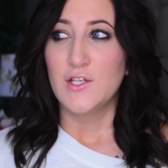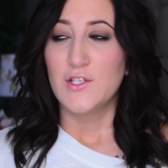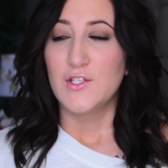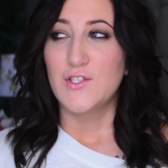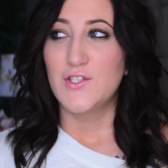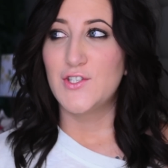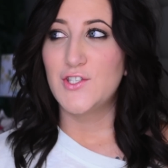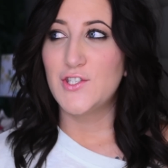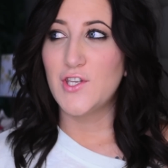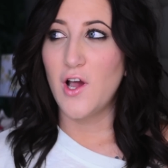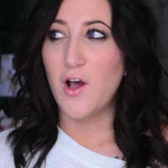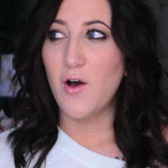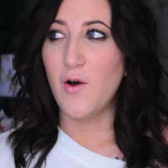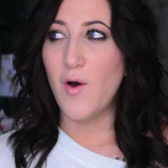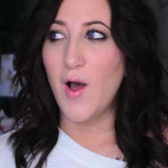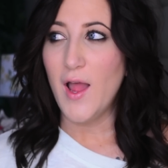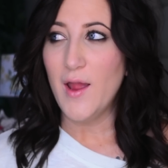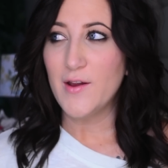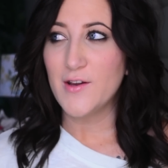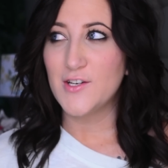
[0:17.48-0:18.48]
So
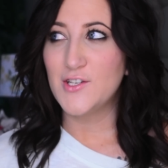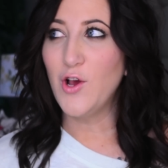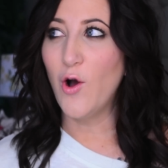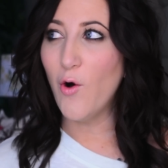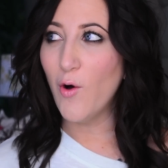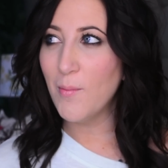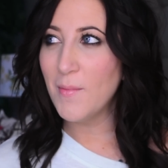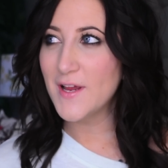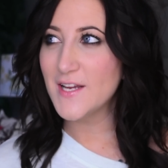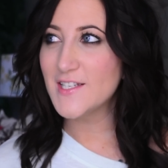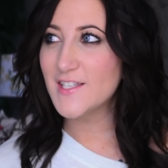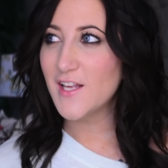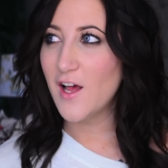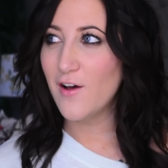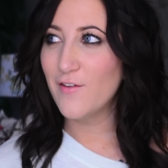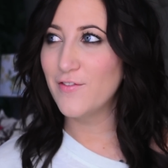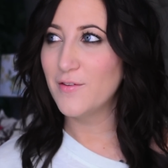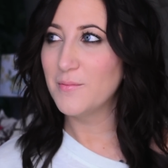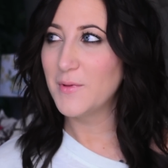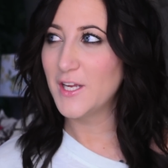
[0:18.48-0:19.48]
I told
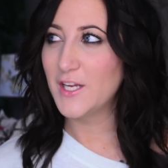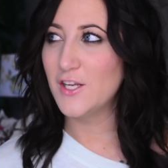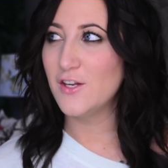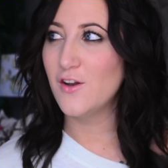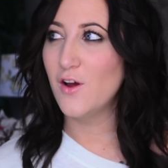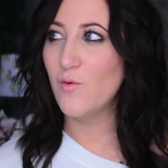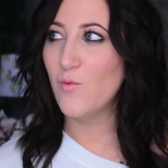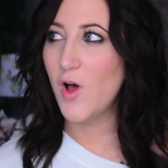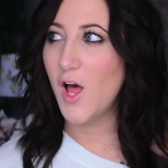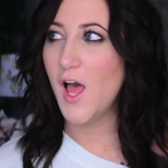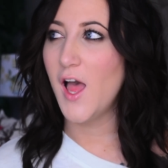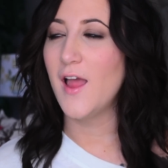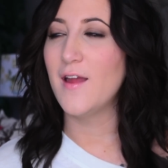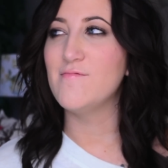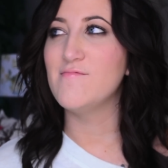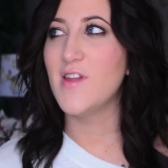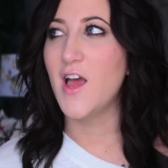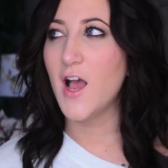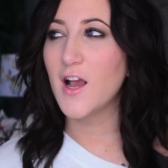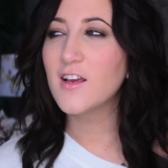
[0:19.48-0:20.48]
myself, I'm like, you know what,
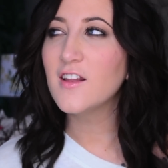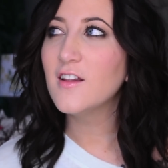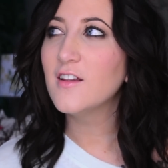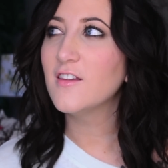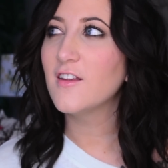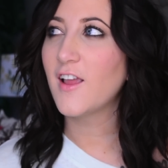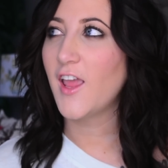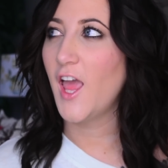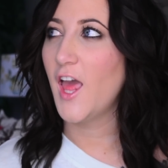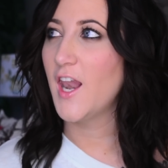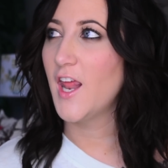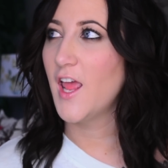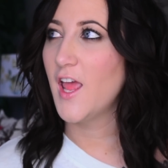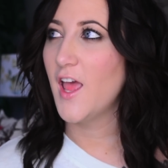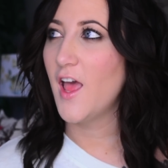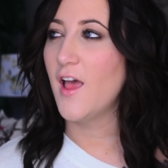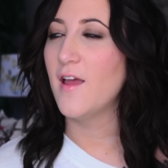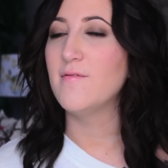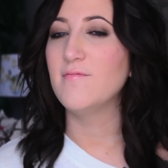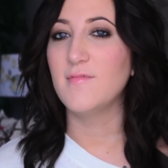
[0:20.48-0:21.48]
I'm not going to look at
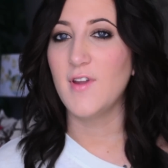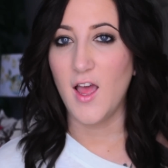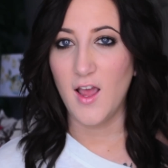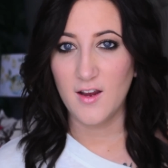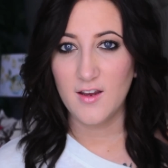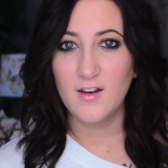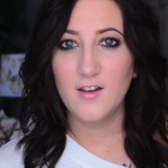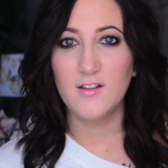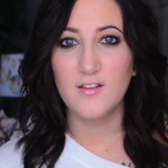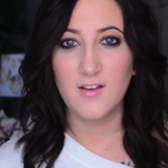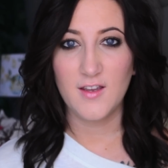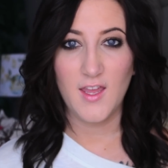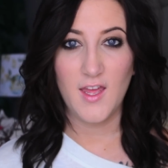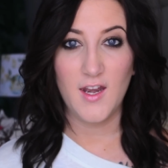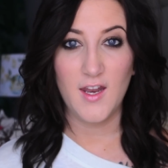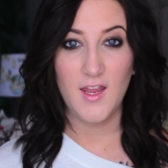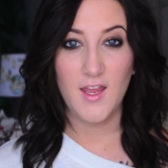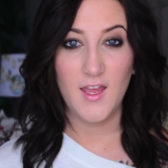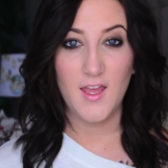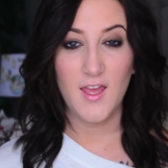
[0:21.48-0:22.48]
it, I'm not going to look
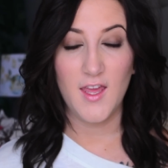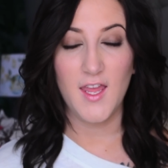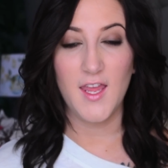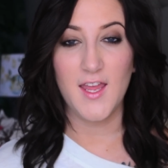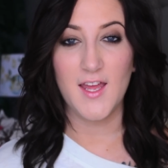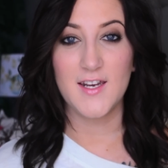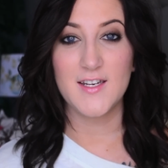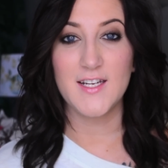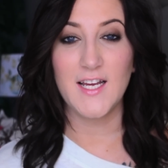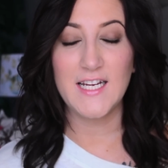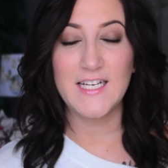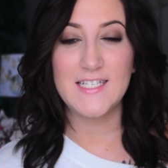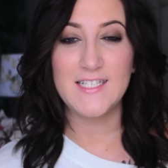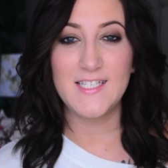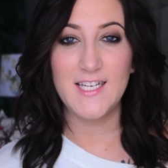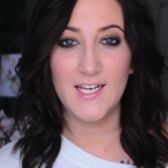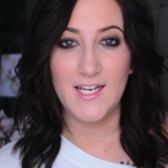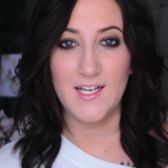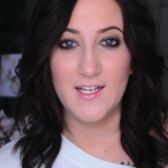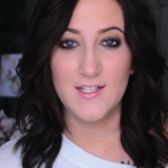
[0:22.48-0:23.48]
at it, and I
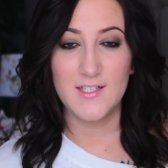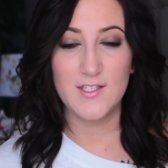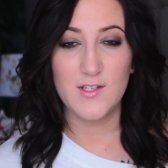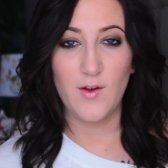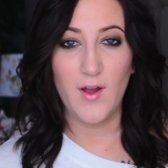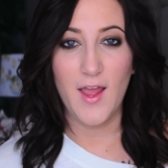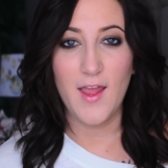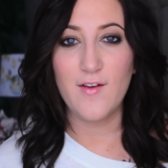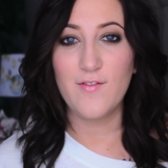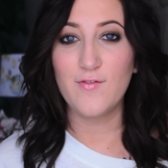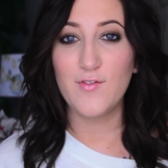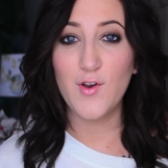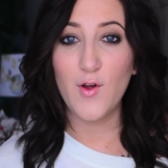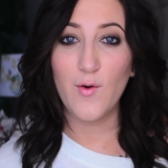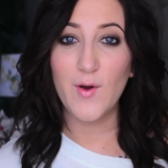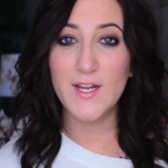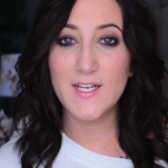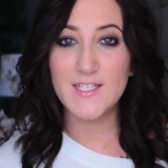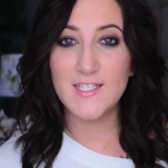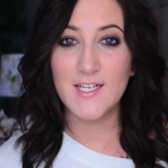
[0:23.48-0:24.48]
didn't. So I have
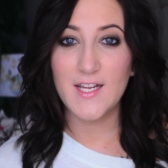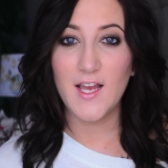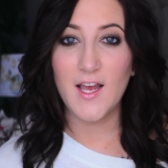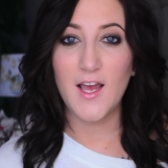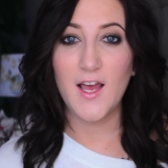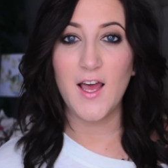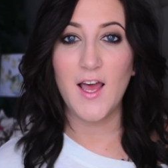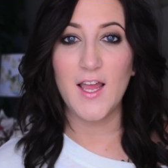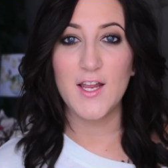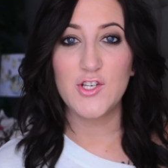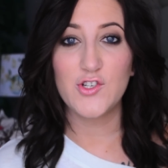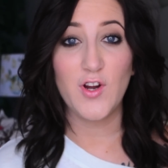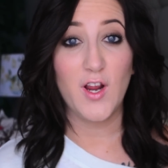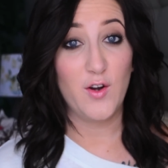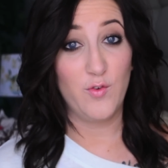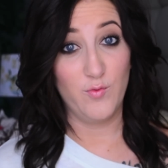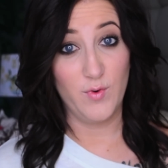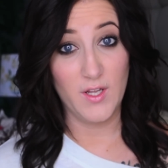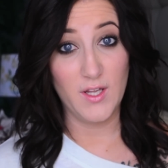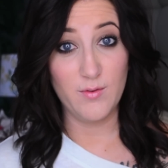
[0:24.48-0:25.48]
no idea. I
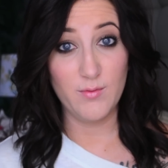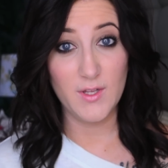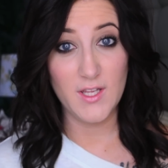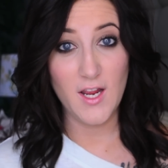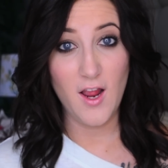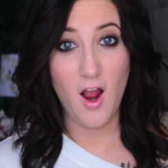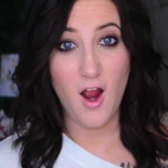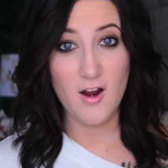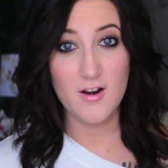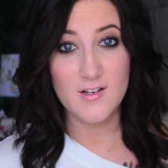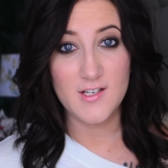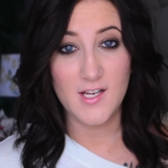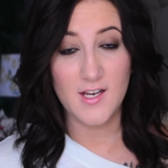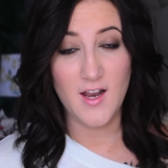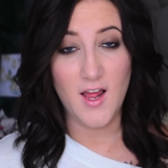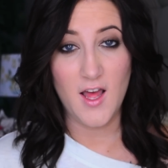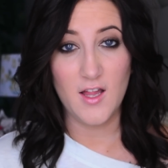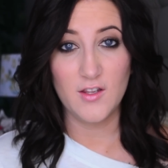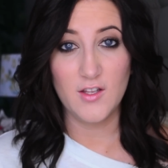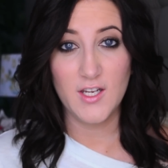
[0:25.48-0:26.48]
tried really, really hard to
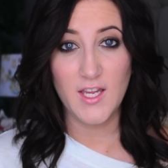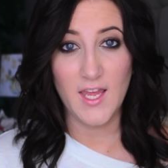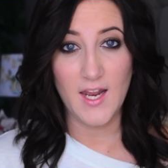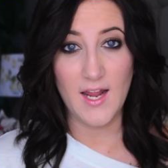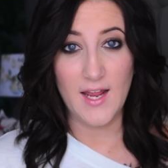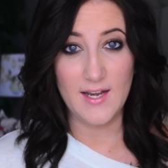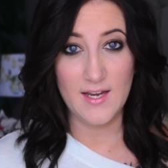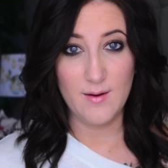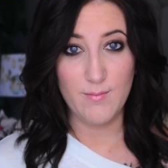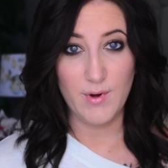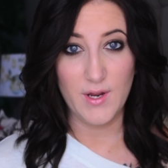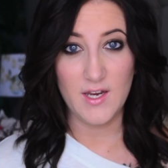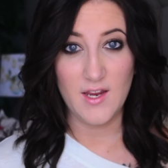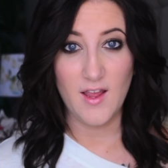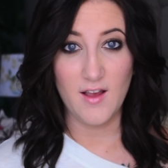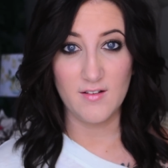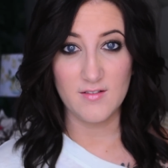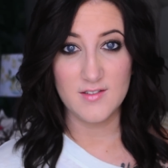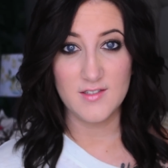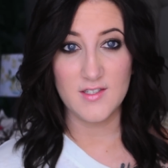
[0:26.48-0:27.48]
not look at anybody
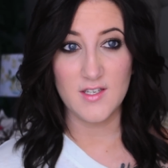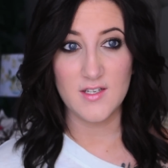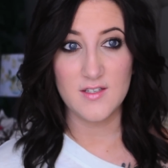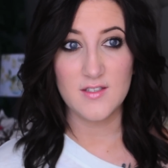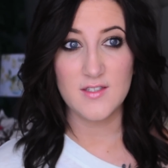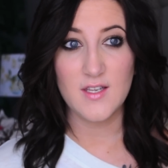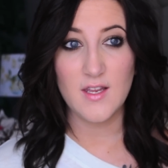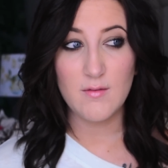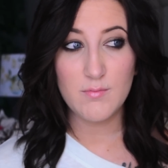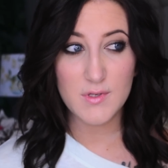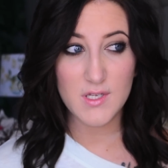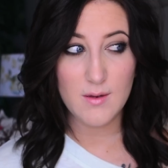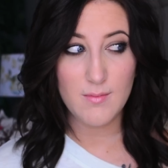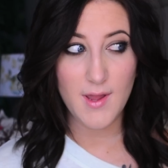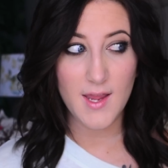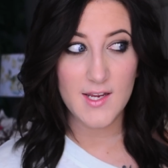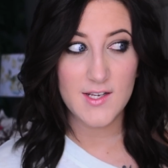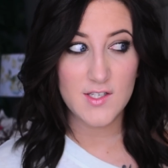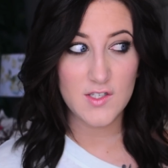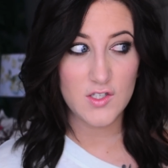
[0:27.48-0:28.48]
else's Ipsy
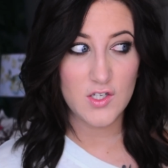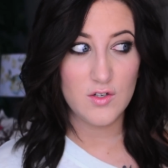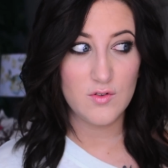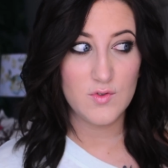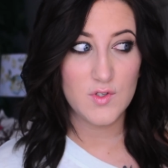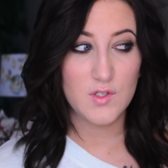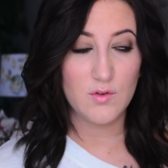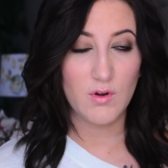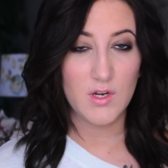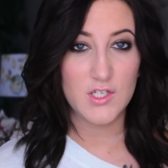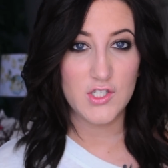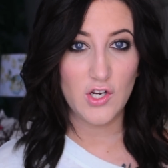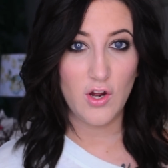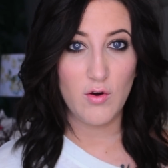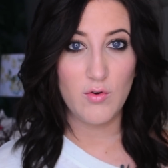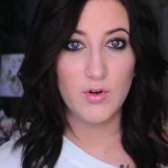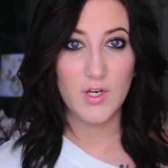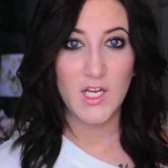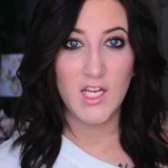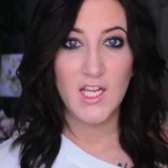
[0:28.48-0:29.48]
bags too, so I
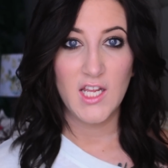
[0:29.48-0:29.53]
don't